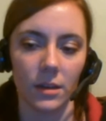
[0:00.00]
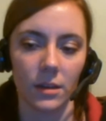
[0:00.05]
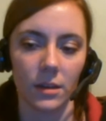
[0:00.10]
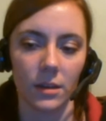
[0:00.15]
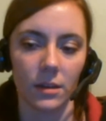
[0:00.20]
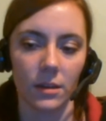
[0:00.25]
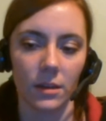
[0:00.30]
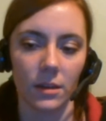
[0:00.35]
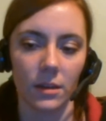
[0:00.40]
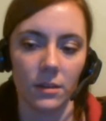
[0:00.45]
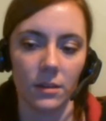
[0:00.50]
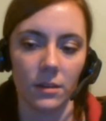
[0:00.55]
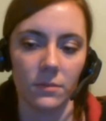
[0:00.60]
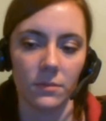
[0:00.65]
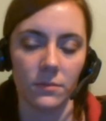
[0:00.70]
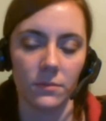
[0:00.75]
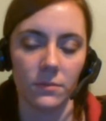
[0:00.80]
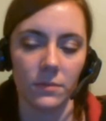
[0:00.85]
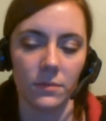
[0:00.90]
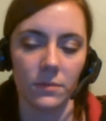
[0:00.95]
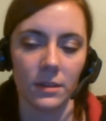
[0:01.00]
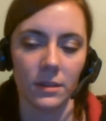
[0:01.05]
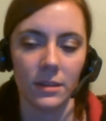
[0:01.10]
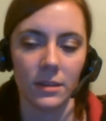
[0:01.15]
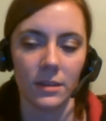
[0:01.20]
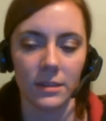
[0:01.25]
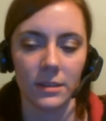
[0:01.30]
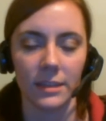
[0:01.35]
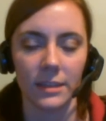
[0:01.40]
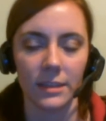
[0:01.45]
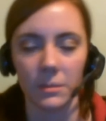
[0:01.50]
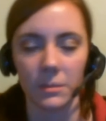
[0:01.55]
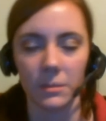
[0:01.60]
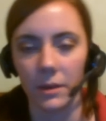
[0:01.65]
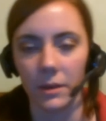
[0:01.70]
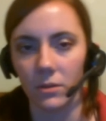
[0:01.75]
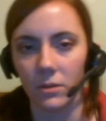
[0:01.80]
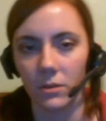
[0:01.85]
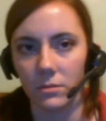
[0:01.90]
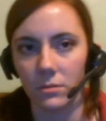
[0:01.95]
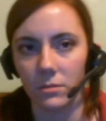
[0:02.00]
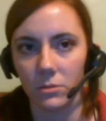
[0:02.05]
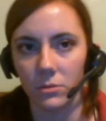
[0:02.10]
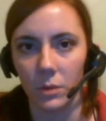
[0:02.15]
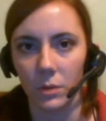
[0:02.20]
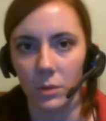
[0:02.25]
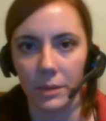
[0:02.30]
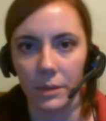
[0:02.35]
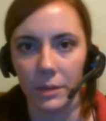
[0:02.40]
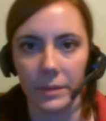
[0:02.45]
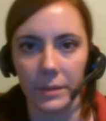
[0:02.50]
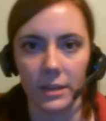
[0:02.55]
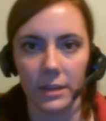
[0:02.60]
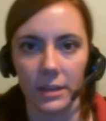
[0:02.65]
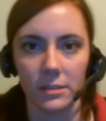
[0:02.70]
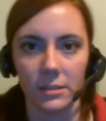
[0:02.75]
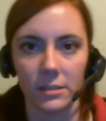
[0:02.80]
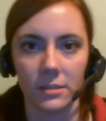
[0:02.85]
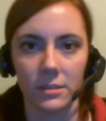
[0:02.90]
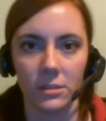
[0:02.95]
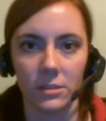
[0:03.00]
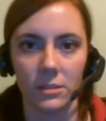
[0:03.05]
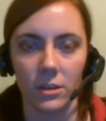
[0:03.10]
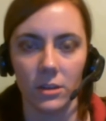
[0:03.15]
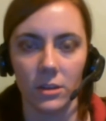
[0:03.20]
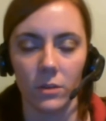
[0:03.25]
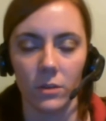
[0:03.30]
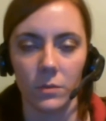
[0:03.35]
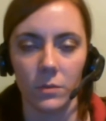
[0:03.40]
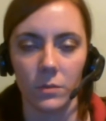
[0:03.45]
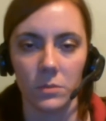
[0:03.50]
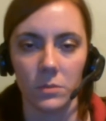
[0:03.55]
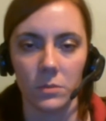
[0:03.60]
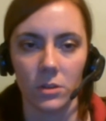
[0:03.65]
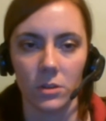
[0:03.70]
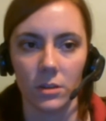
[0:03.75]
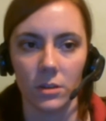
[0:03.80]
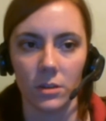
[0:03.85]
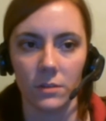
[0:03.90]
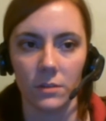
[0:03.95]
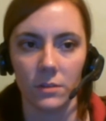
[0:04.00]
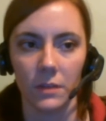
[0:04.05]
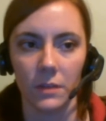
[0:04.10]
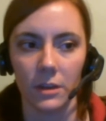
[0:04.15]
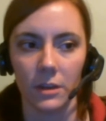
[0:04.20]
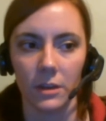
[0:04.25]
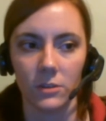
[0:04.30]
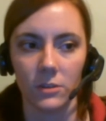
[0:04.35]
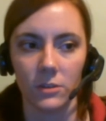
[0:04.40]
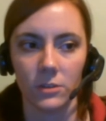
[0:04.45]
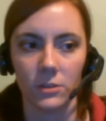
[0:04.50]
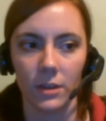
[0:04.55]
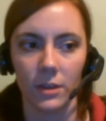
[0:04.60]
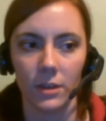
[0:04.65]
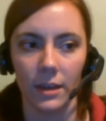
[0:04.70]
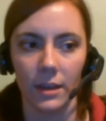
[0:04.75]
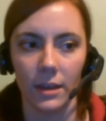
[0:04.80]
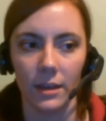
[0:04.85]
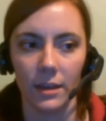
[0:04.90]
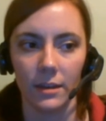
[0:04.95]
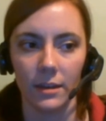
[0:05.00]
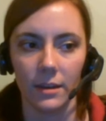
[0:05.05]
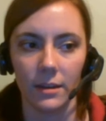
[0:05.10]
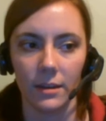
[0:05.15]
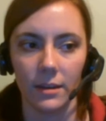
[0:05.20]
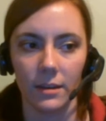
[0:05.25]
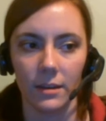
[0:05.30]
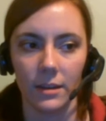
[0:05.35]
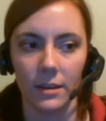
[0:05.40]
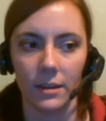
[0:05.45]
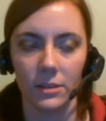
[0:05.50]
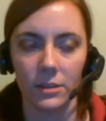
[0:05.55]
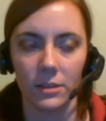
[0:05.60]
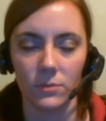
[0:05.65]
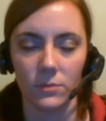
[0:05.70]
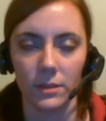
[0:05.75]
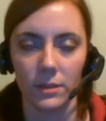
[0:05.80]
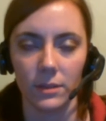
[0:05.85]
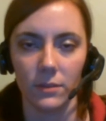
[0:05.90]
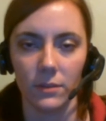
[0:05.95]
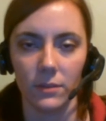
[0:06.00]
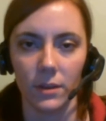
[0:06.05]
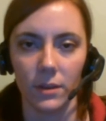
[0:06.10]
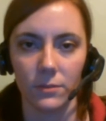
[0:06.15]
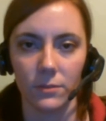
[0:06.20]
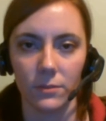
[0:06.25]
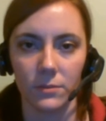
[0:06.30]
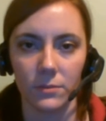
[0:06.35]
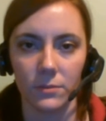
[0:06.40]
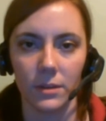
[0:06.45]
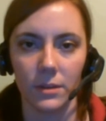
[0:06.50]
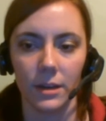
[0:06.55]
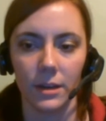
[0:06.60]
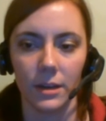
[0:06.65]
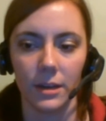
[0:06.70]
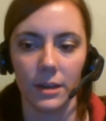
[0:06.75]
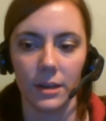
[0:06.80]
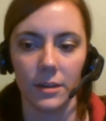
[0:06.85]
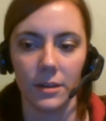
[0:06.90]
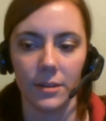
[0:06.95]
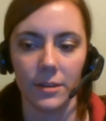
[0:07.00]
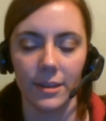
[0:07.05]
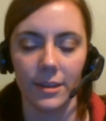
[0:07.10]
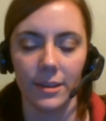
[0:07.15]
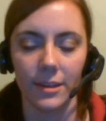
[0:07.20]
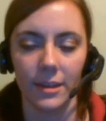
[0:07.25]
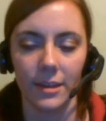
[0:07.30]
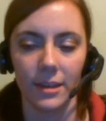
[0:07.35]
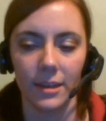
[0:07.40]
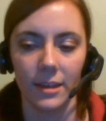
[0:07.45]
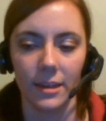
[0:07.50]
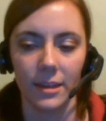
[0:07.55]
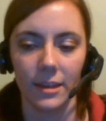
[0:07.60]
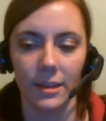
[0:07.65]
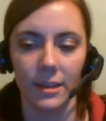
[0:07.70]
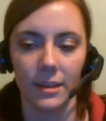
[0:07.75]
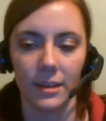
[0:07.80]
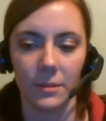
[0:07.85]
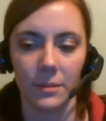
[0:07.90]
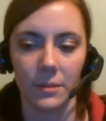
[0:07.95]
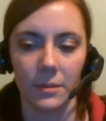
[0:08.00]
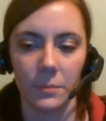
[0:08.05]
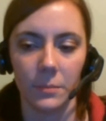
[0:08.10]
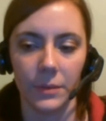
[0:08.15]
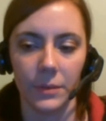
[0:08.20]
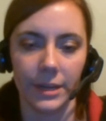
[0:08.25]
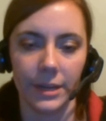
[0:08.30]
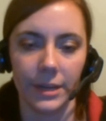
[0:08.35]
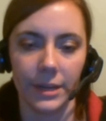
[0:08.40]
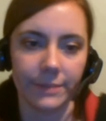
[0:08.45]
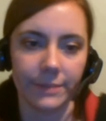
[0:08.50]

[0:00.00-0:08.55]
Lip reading: it takes about 20 minutes to go from start to finish, and it's really rough. But